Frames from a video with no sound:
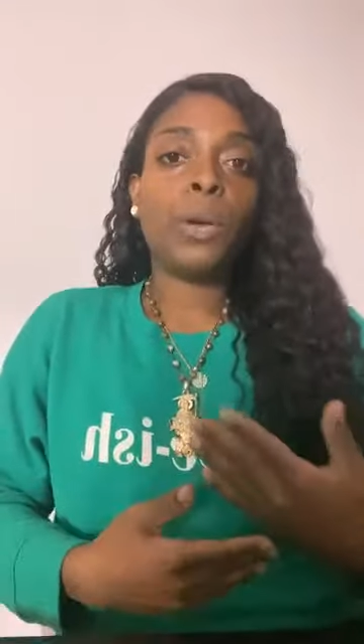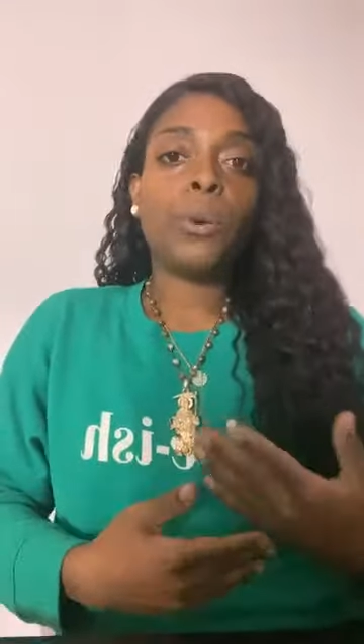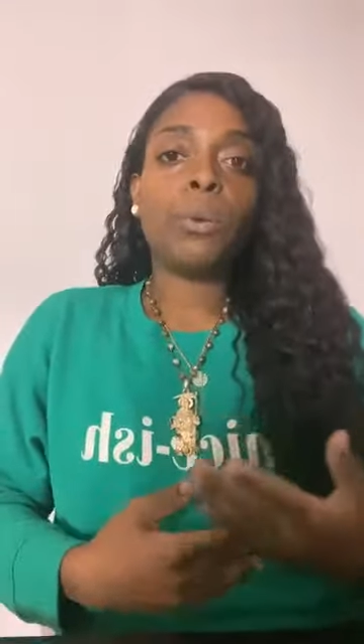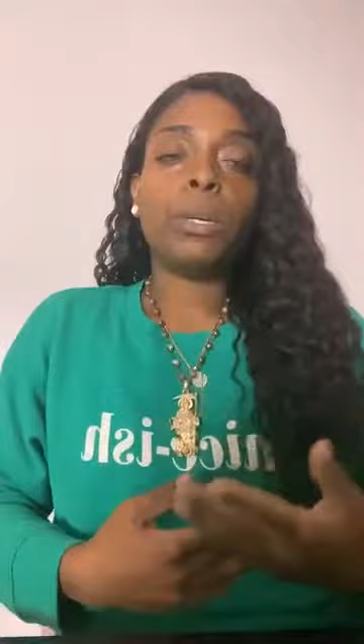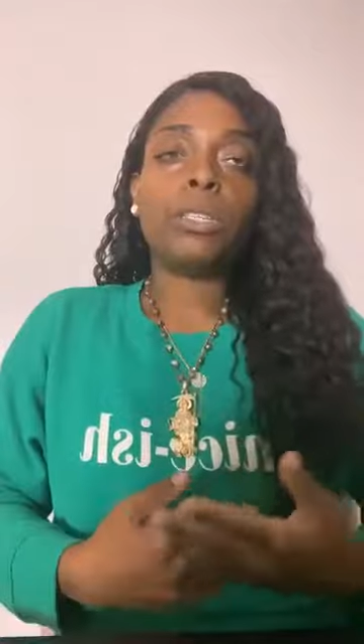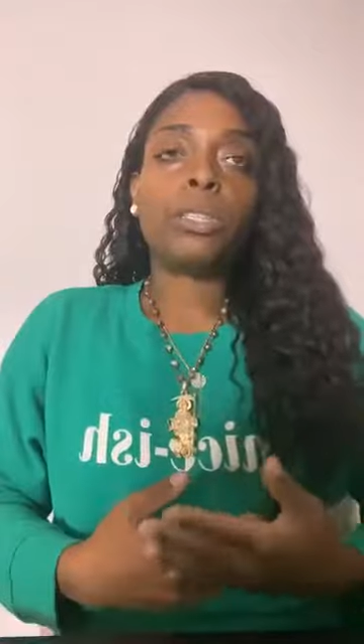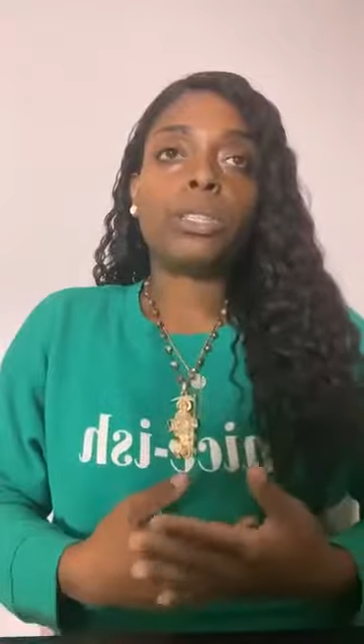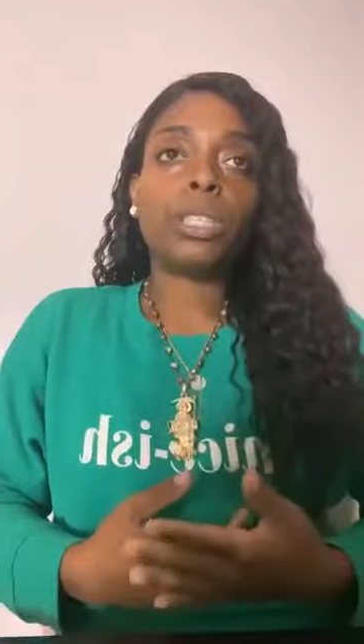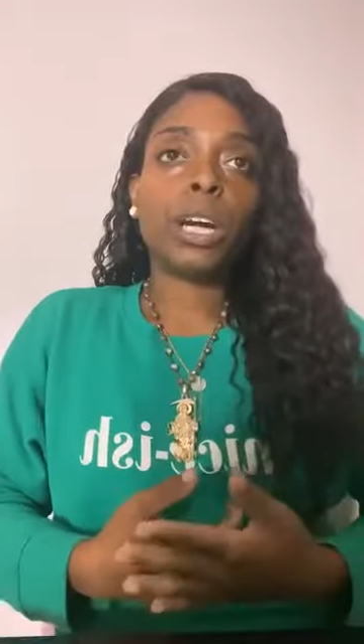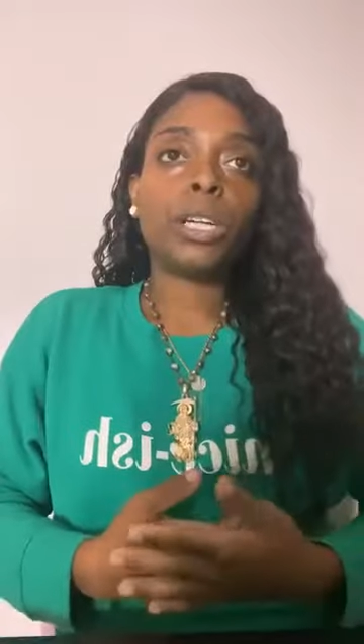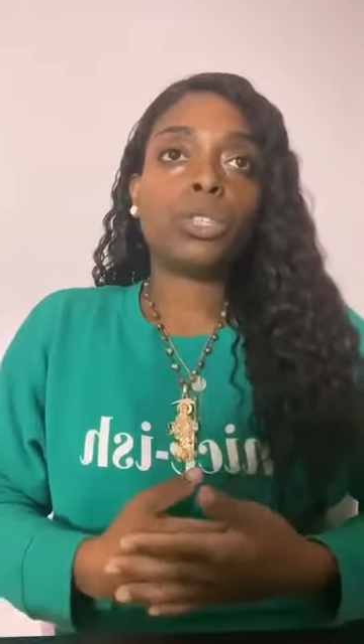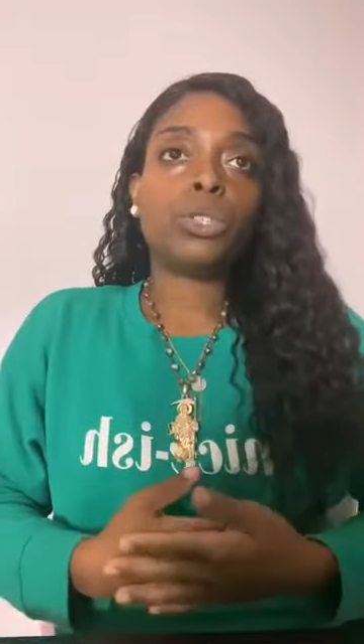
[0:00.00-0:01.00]
we
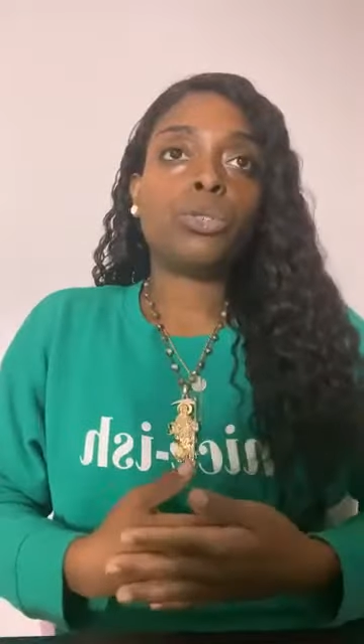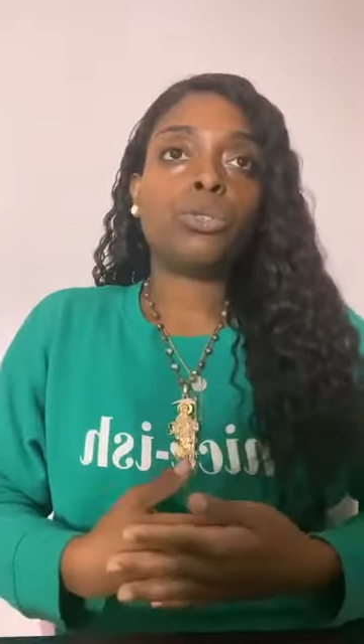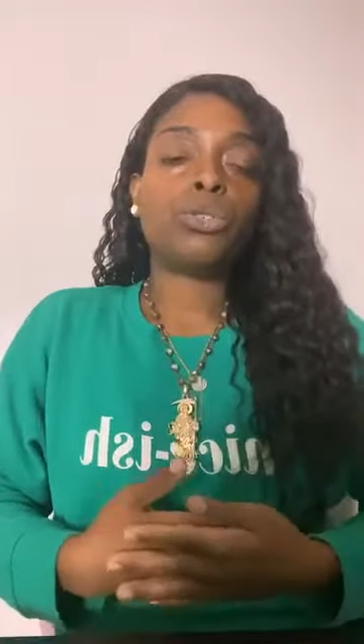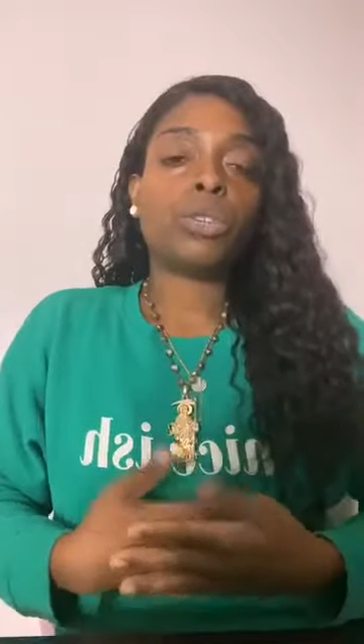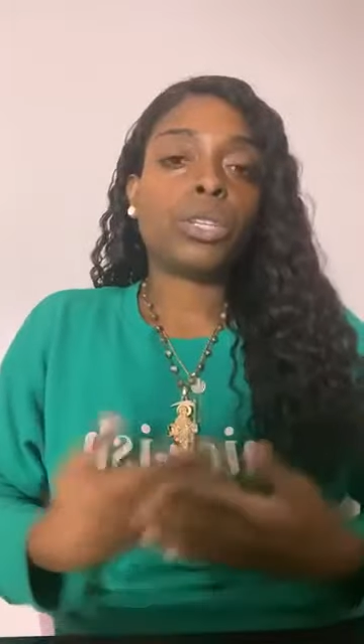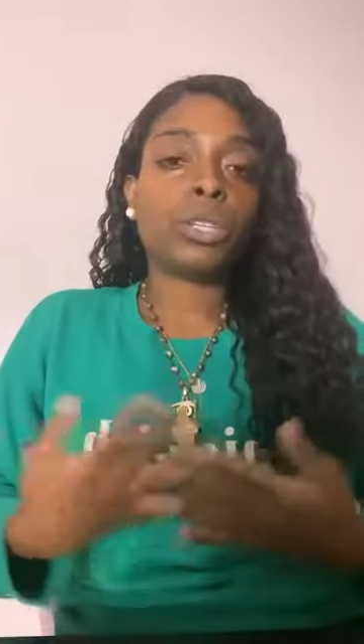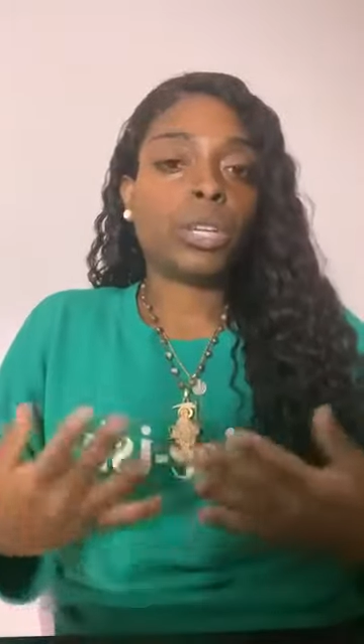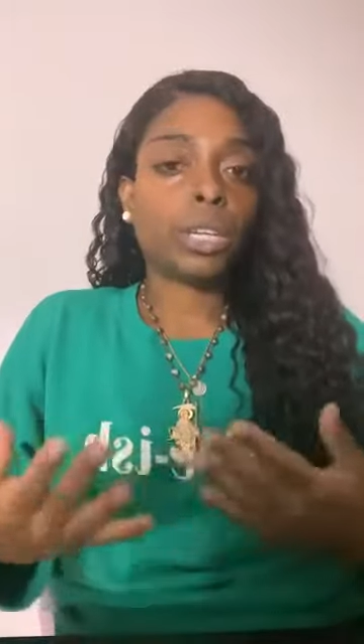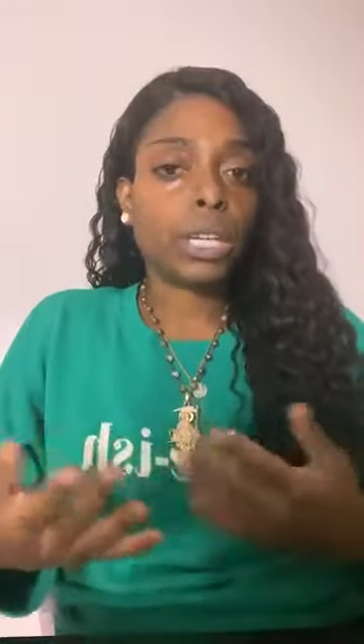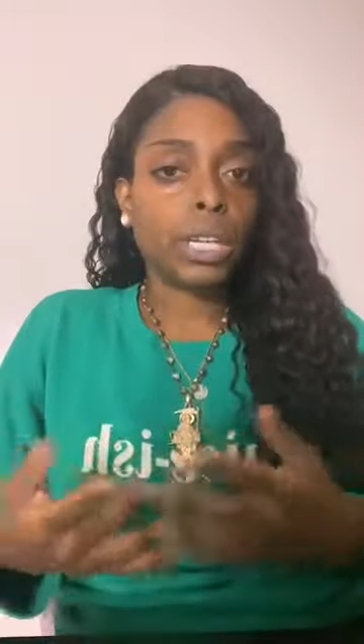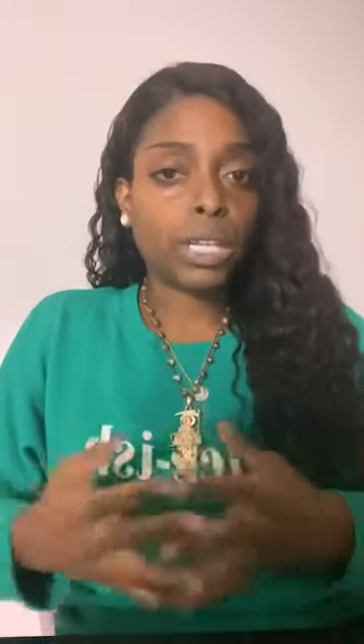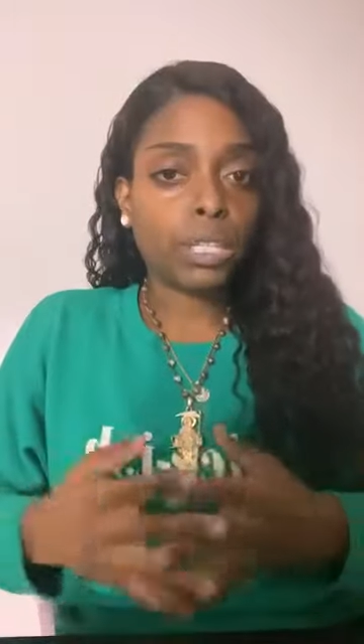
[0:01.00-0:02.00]
start to strengthen our
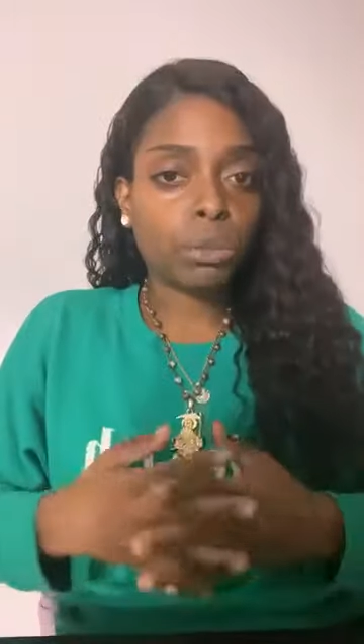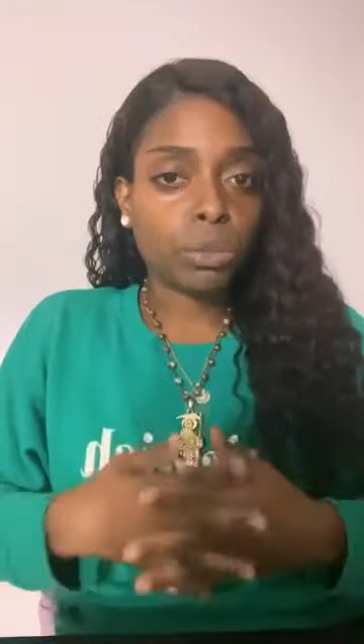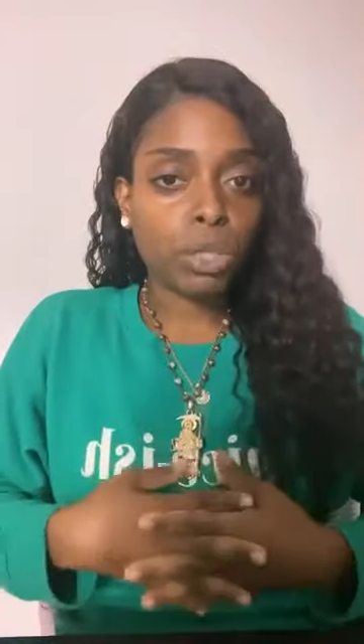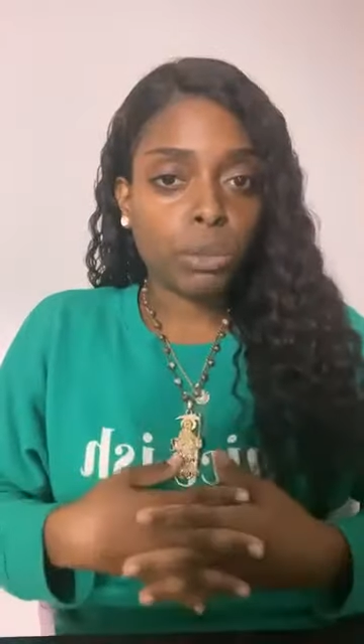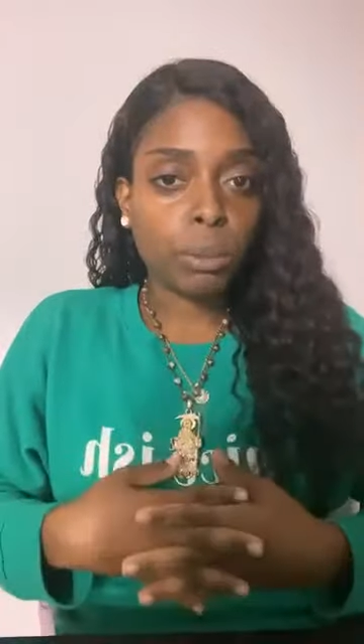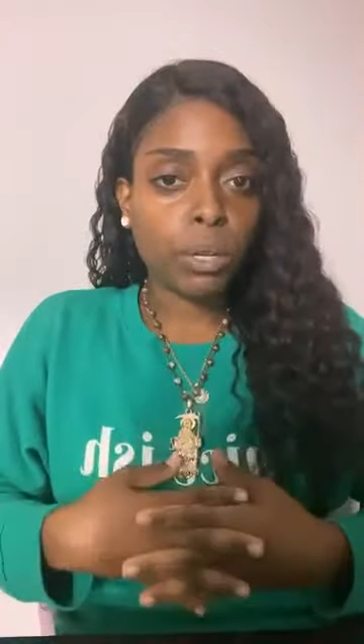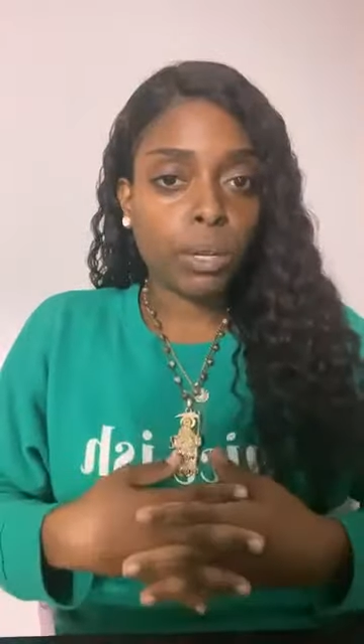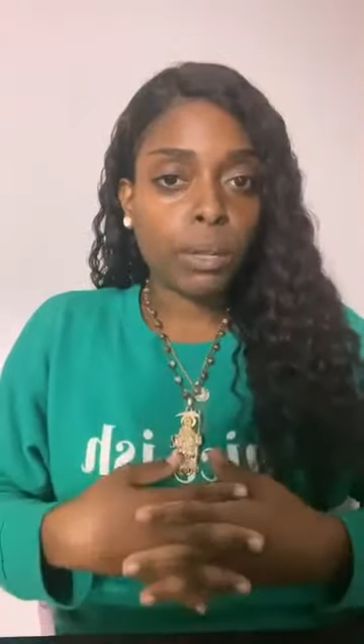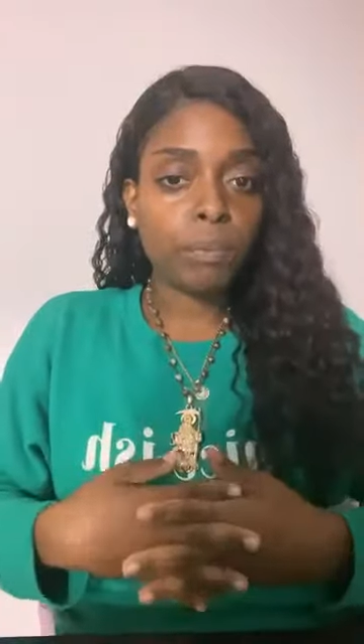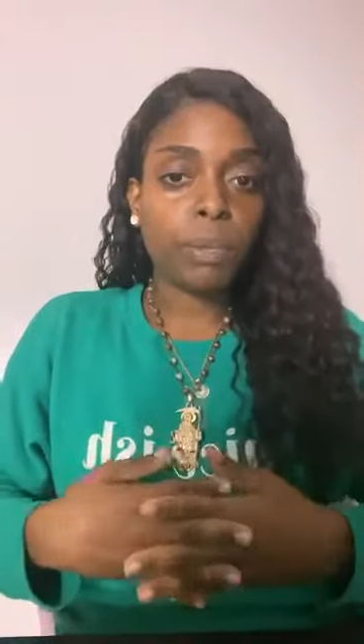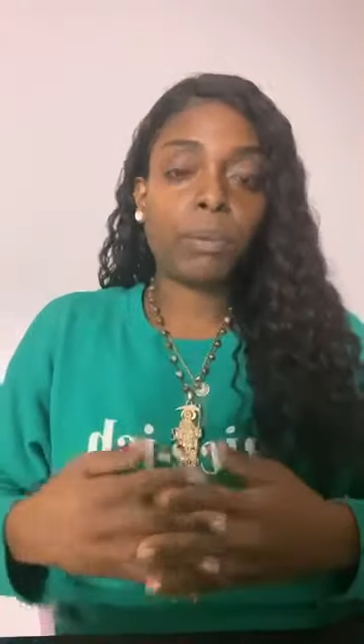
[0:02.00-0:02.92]
connection with spirit.